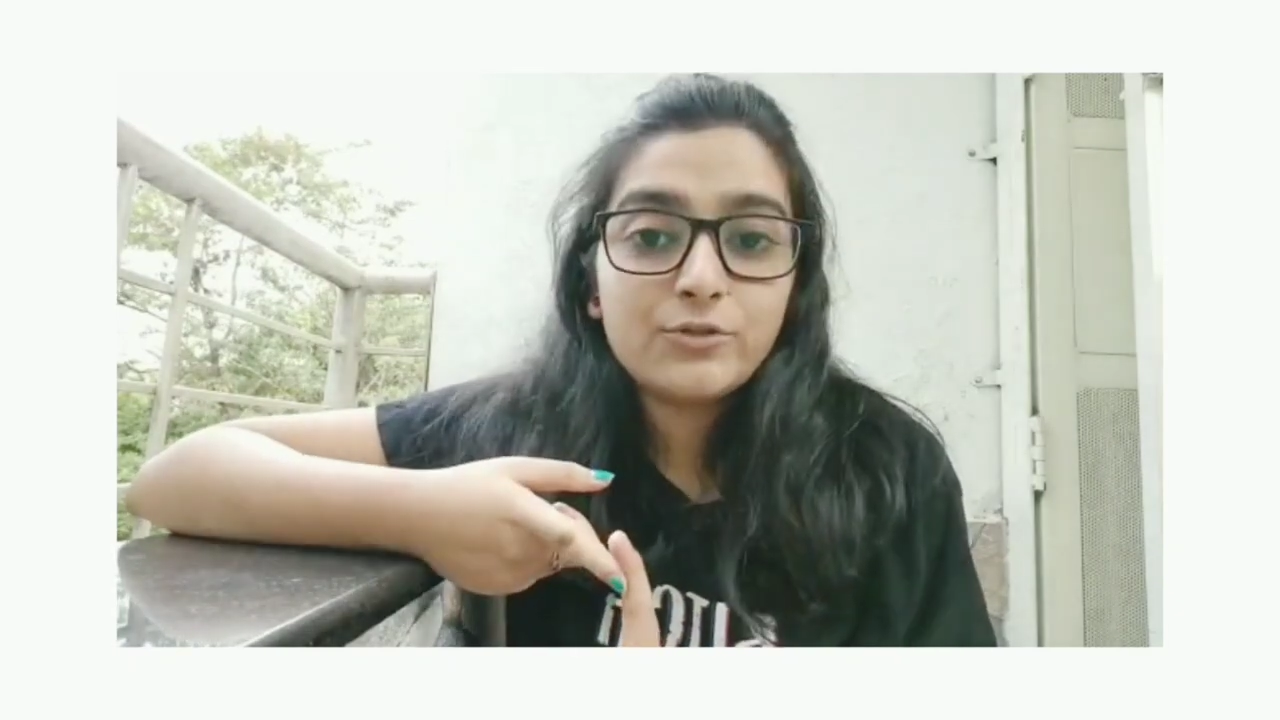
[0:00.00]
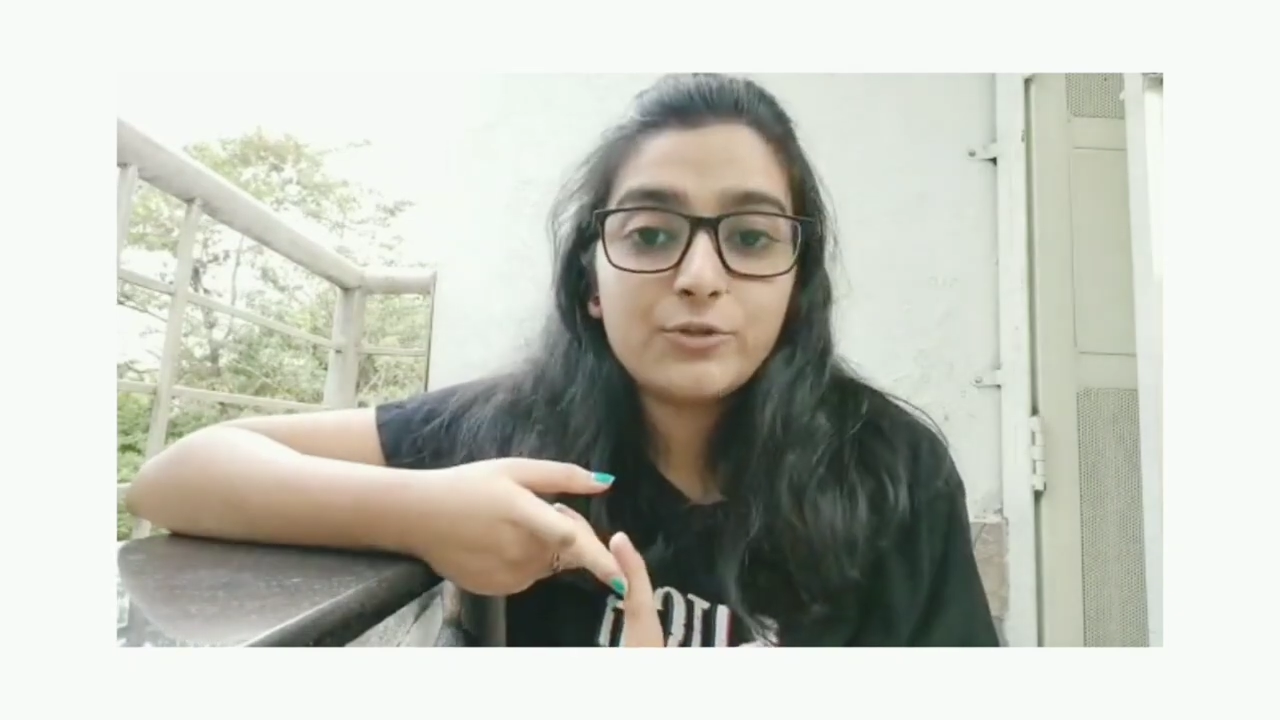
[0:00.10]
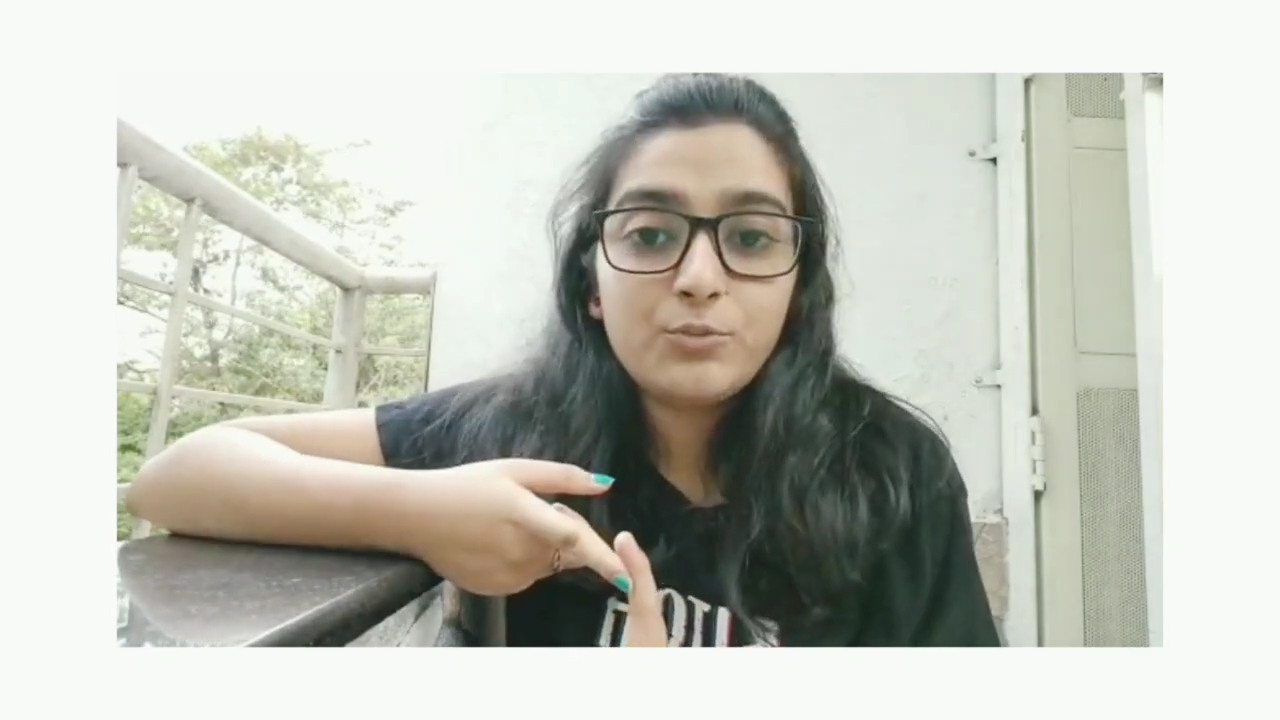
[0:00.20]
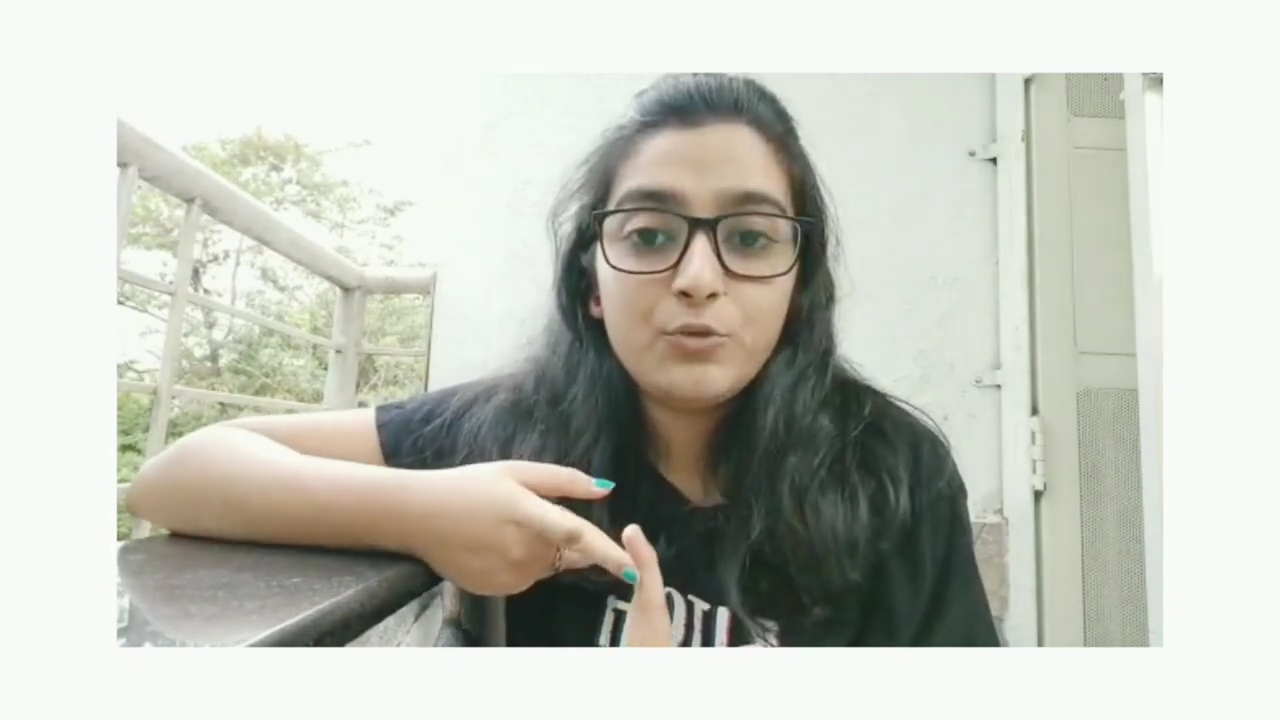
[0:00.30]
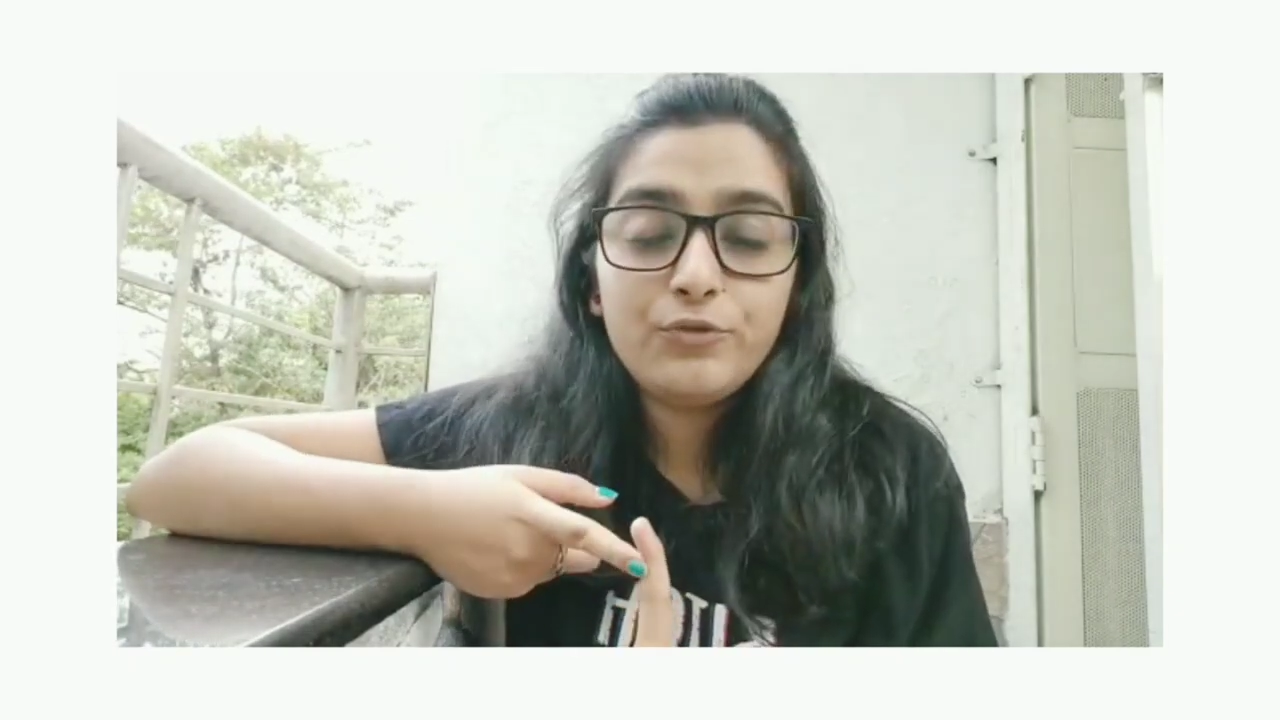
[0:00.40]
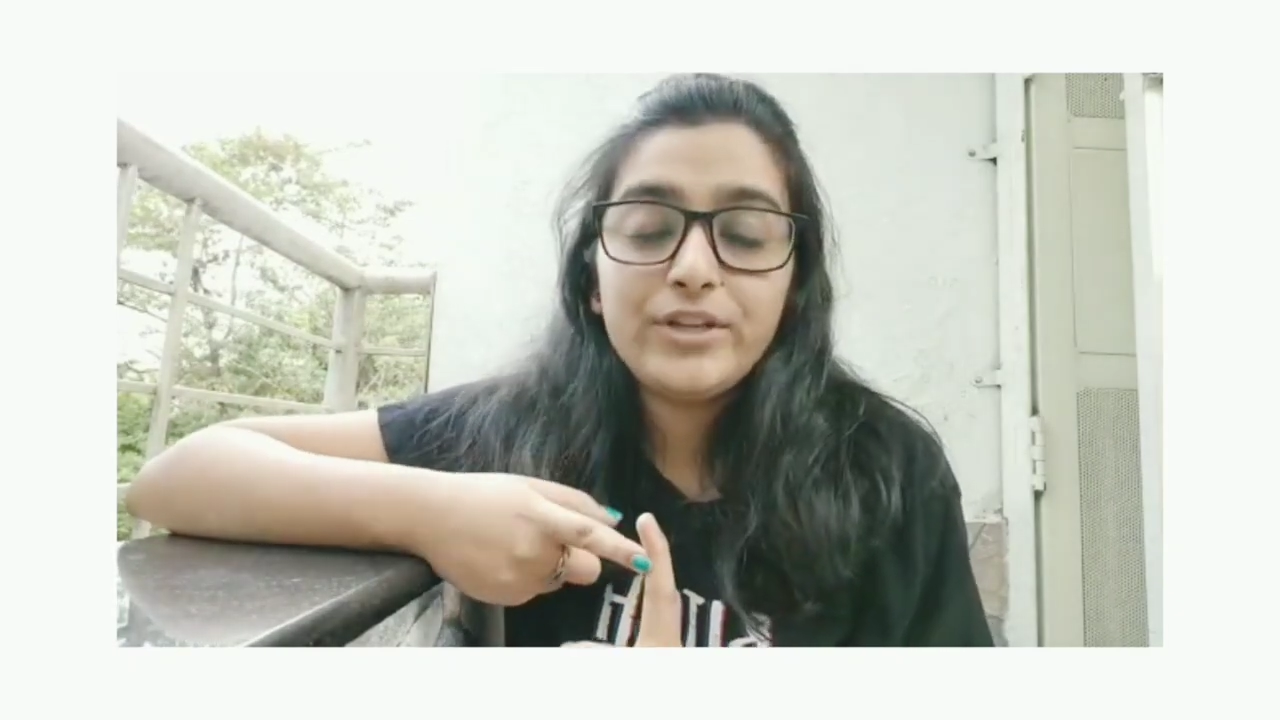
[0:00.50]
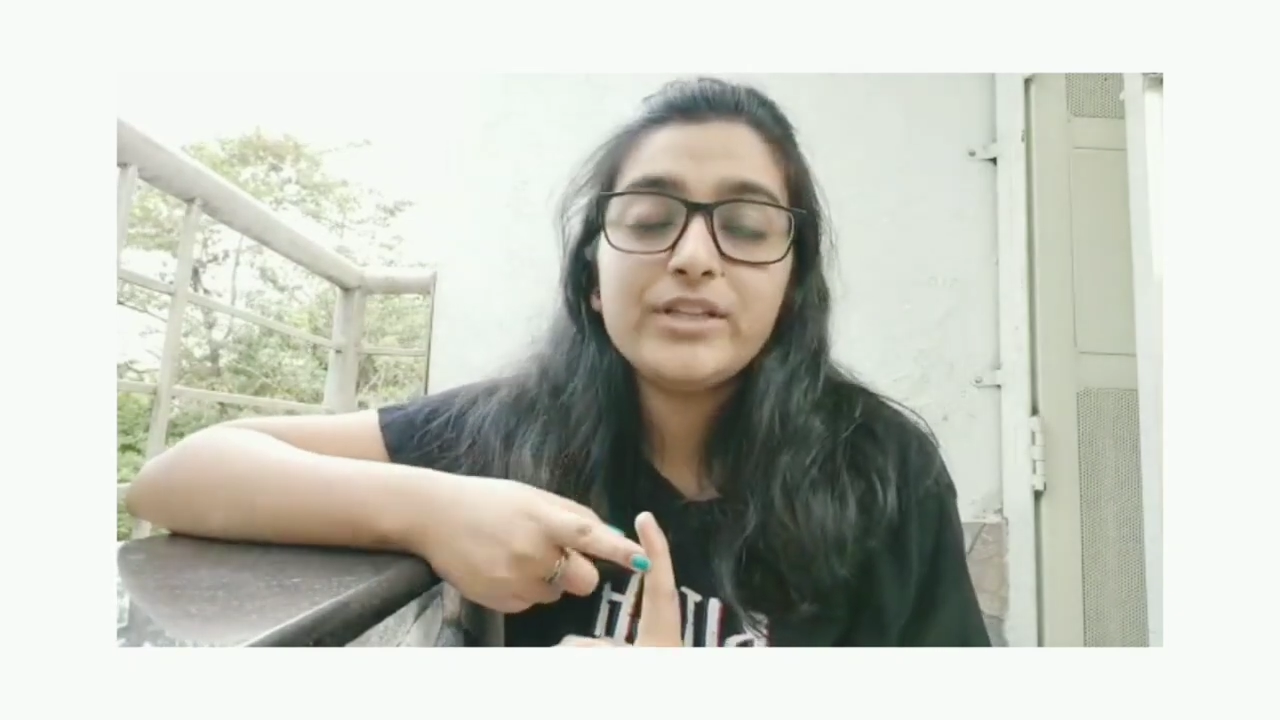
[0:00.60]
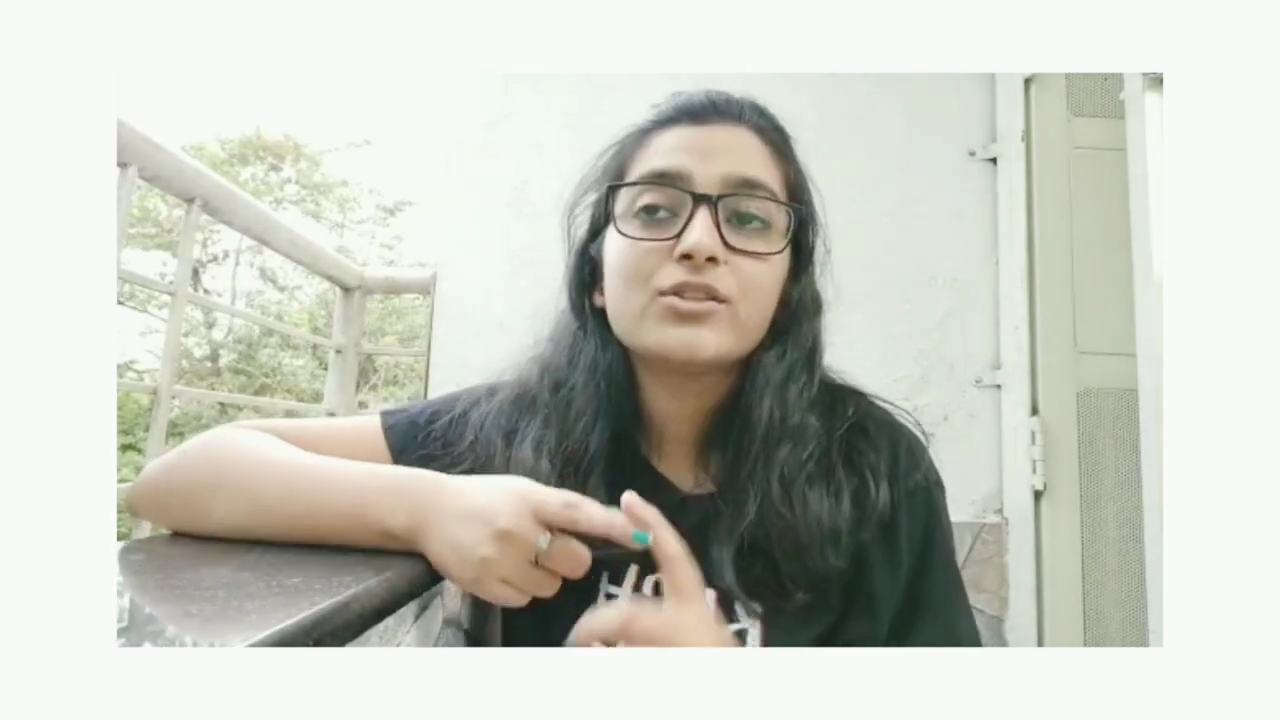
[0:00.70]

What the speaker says: of the movie.